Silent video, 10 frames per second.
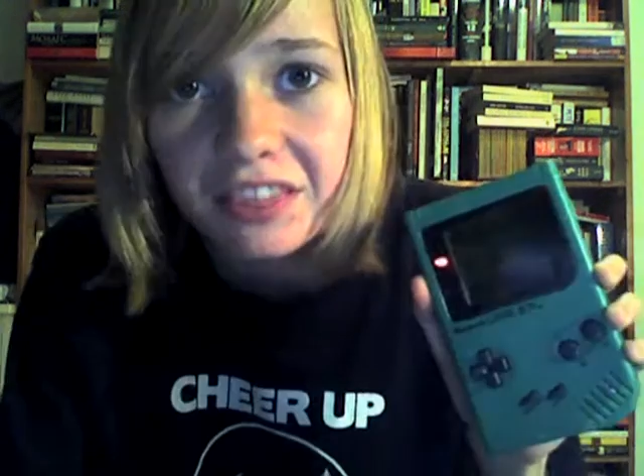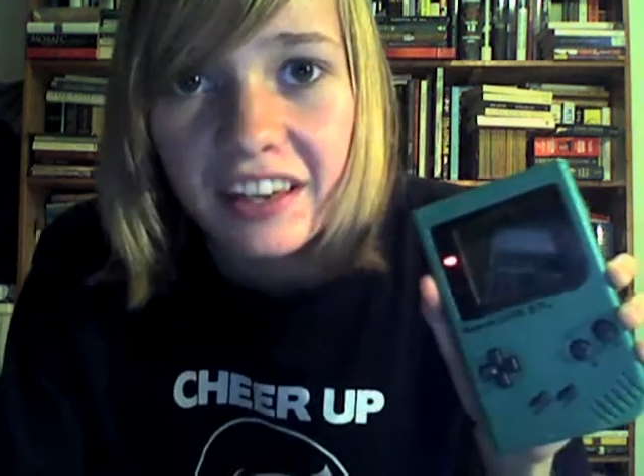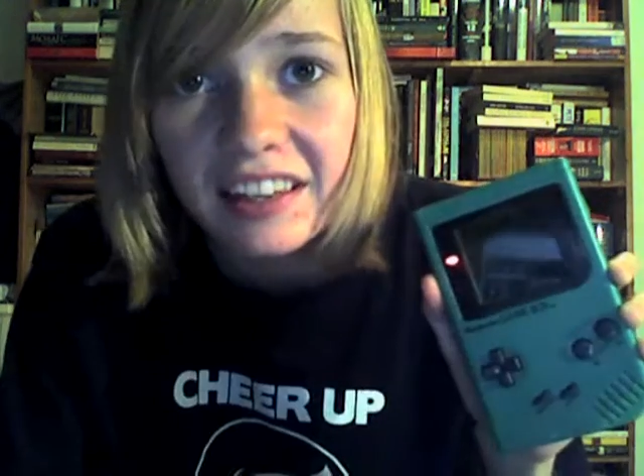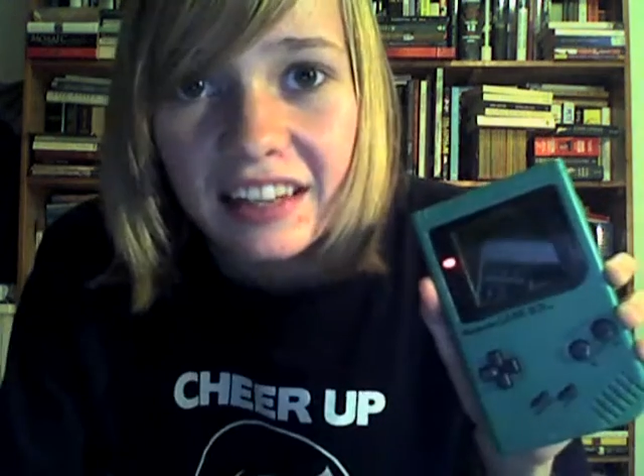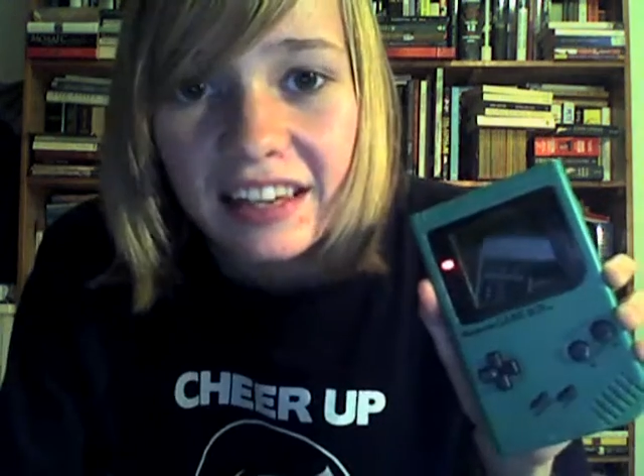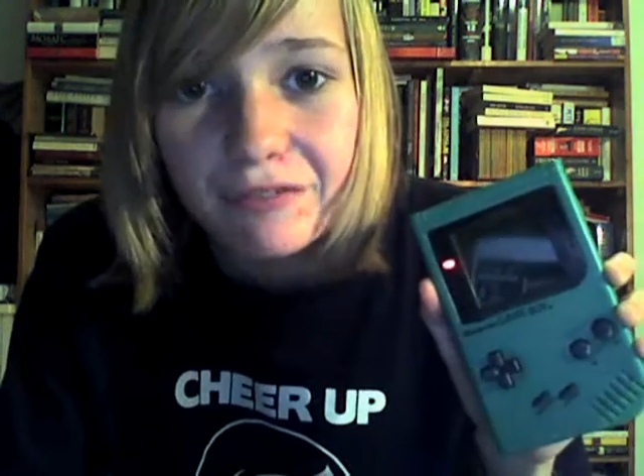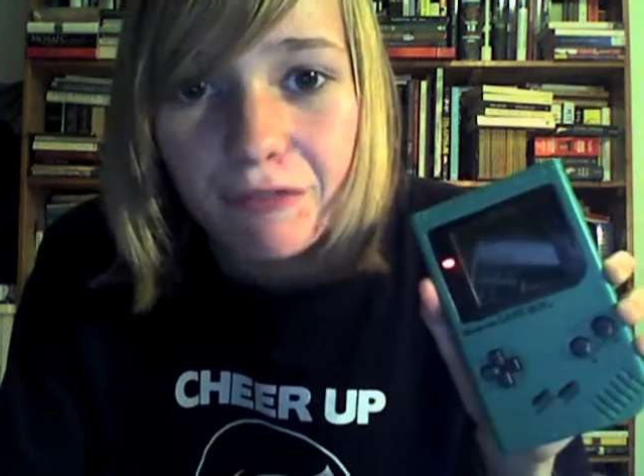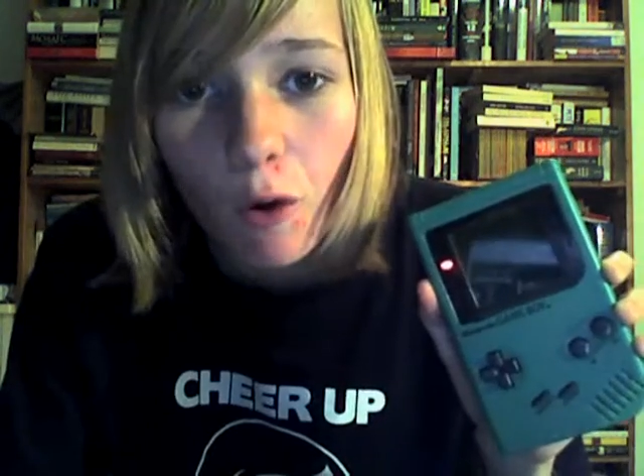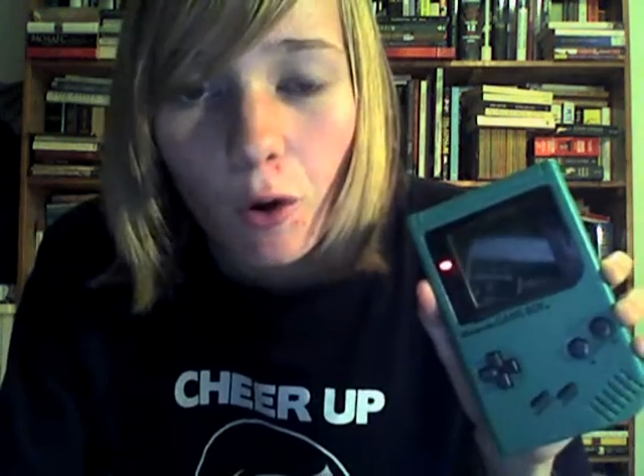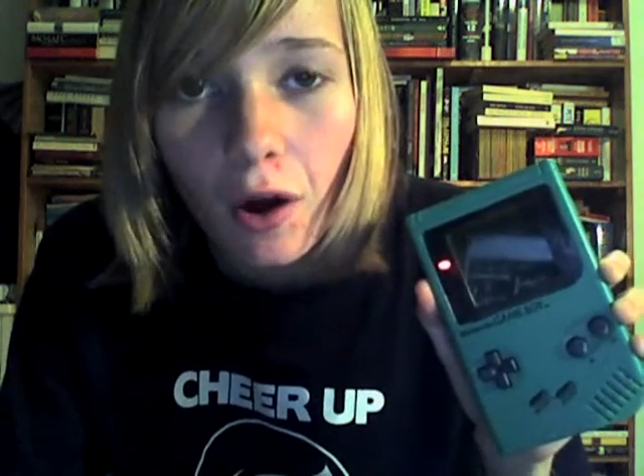The Elite
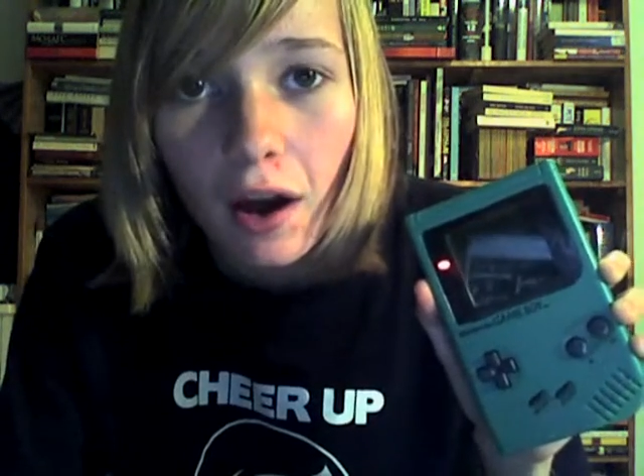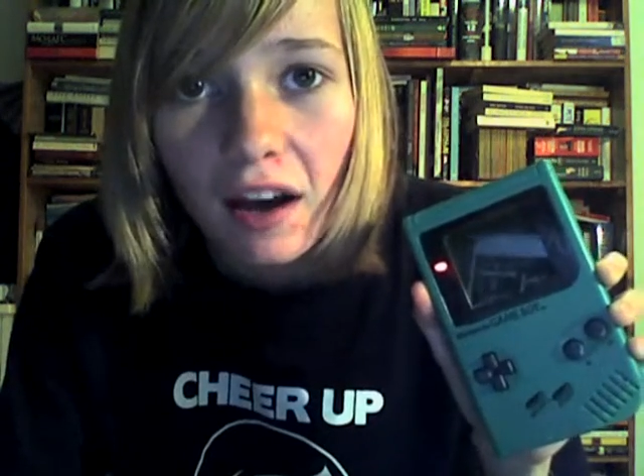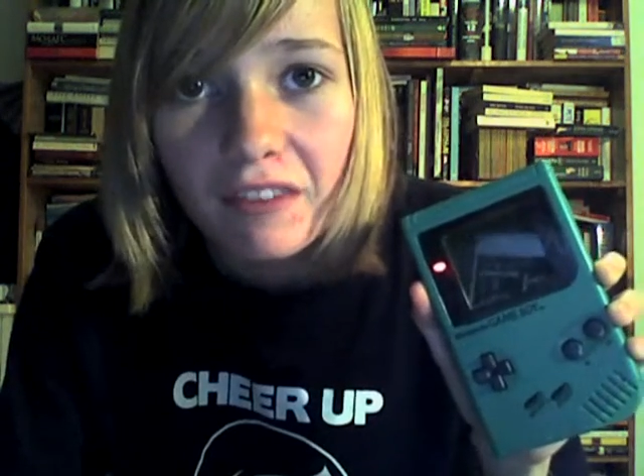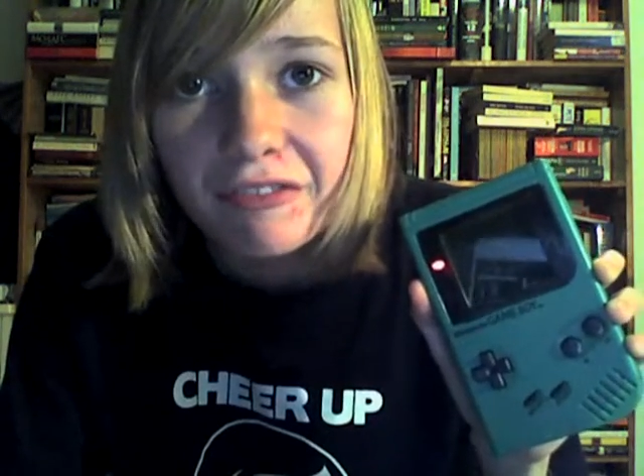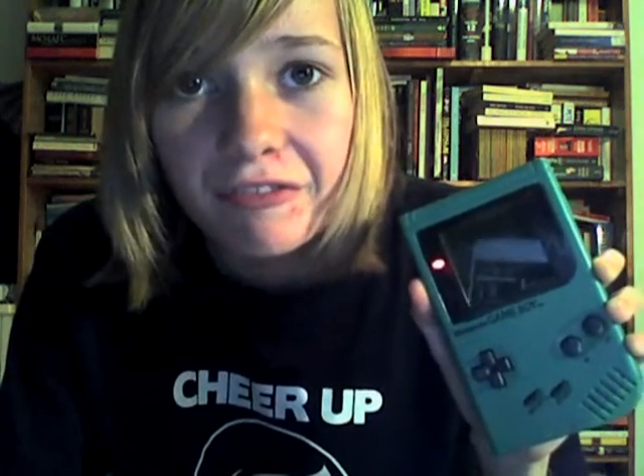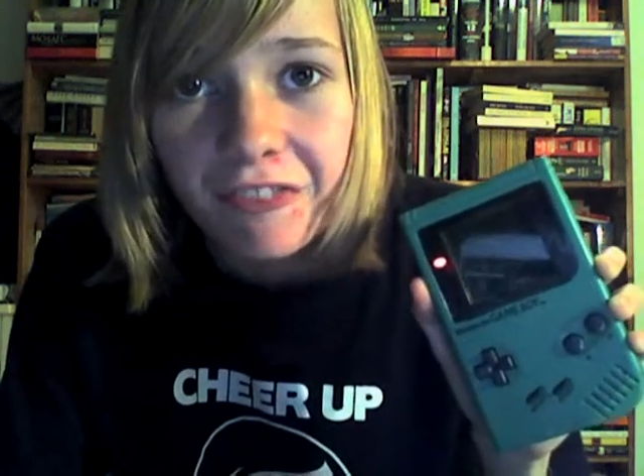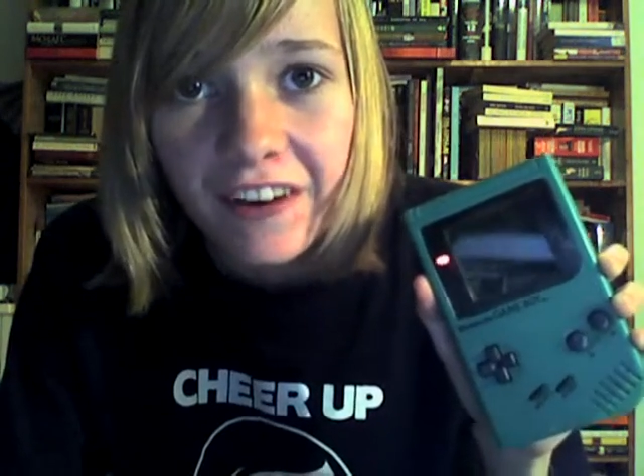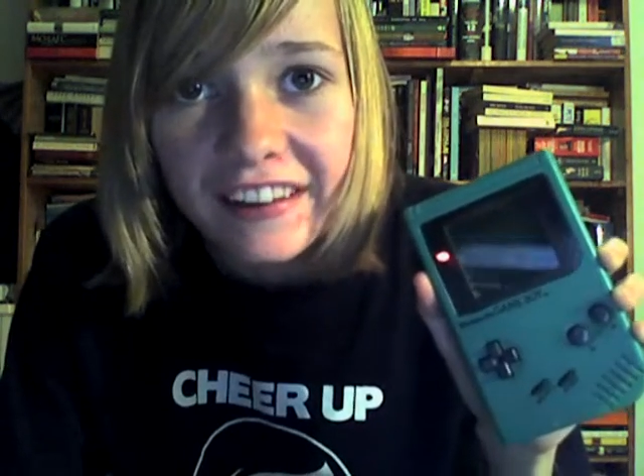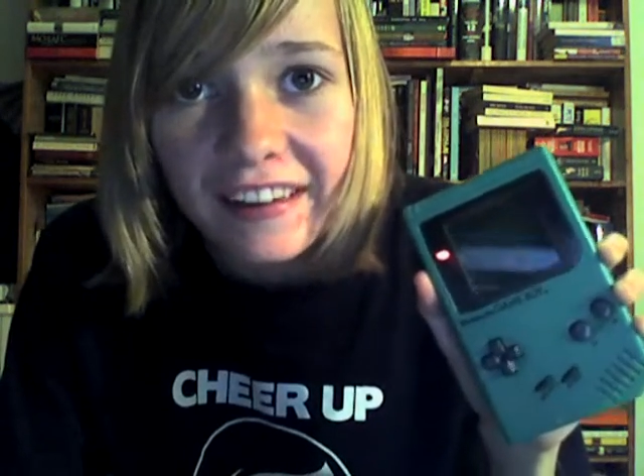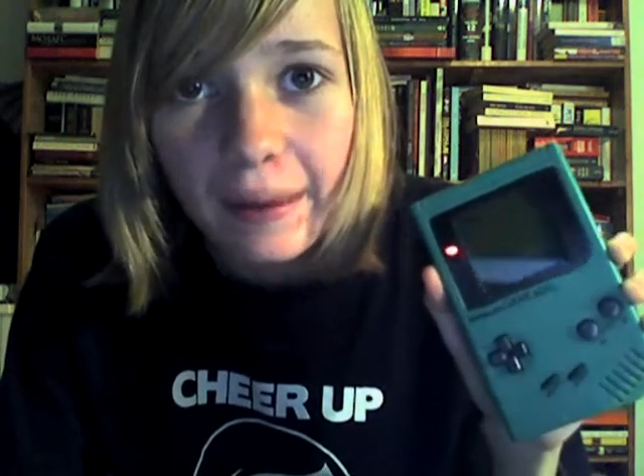Four are
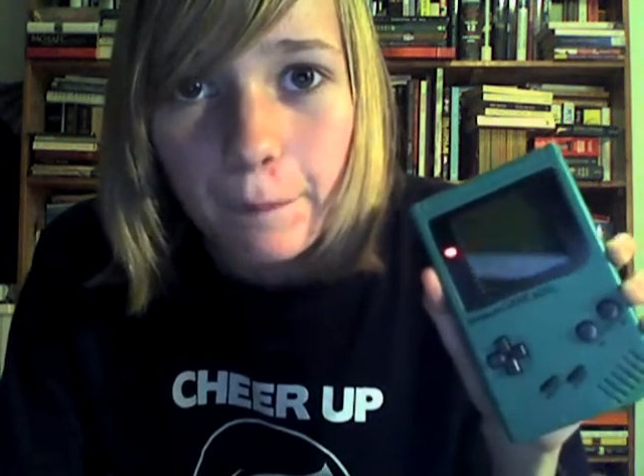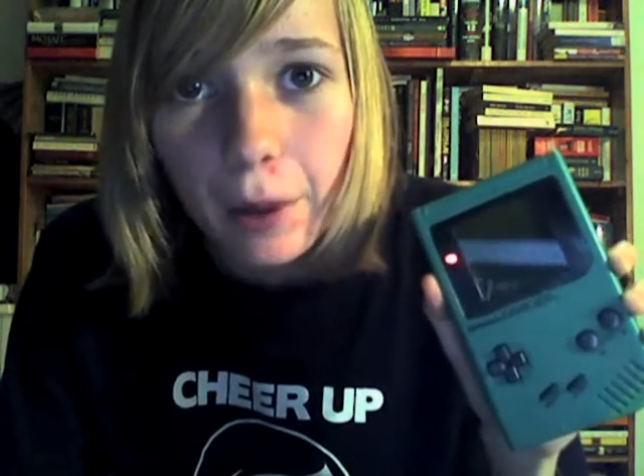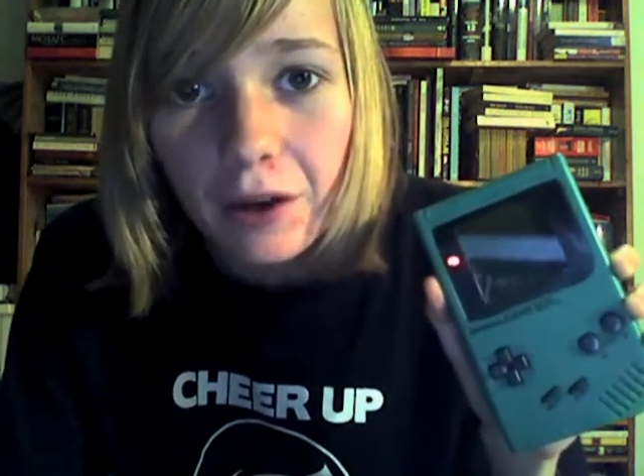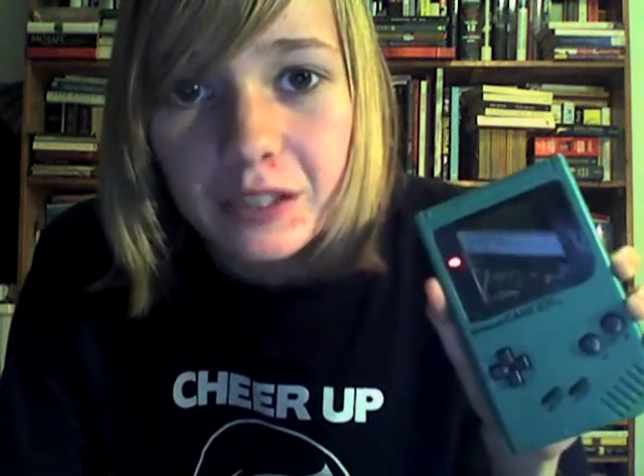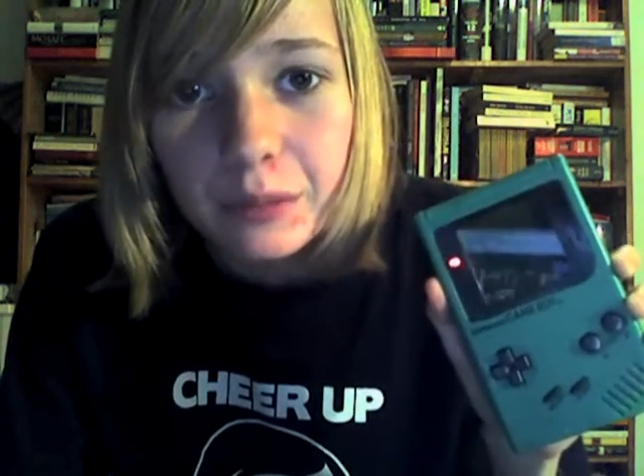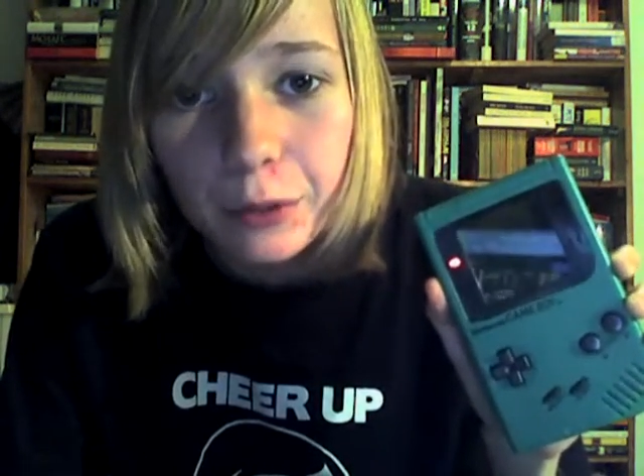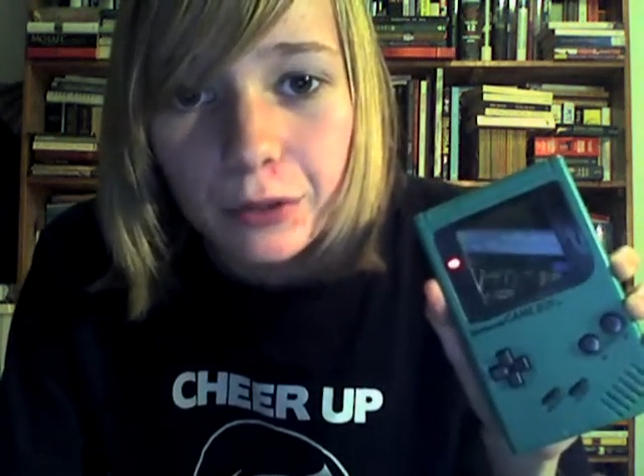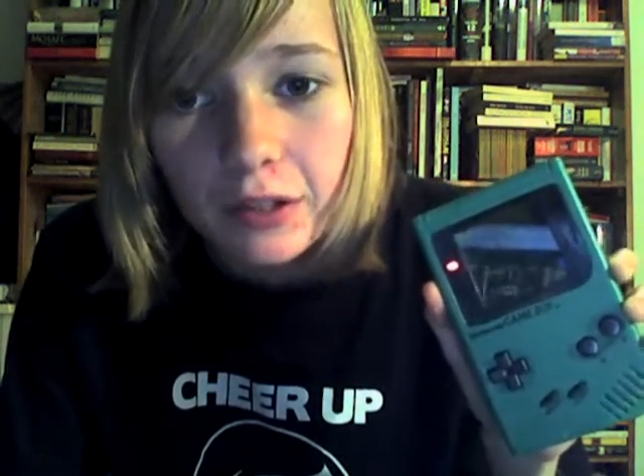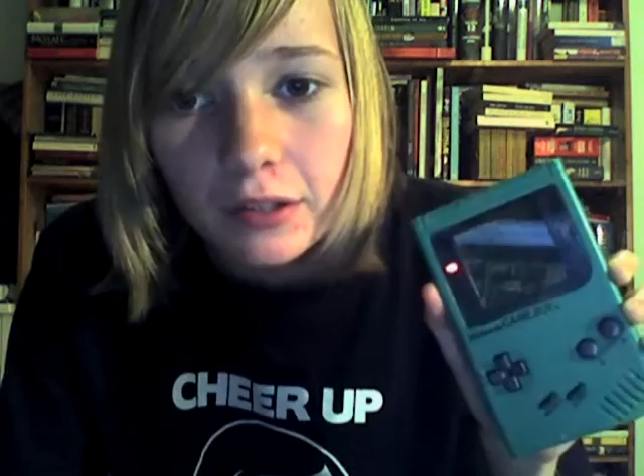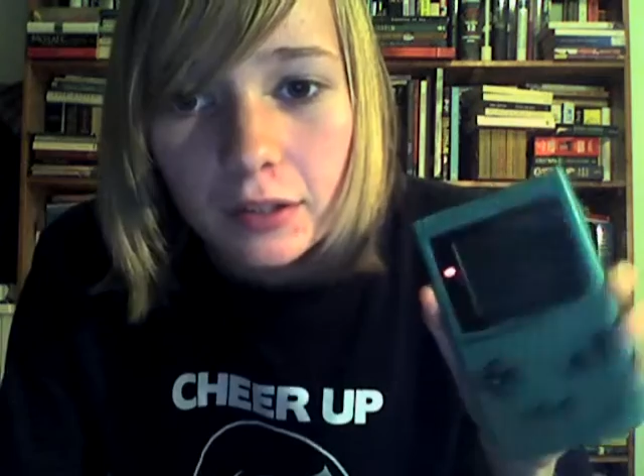freaking impossible.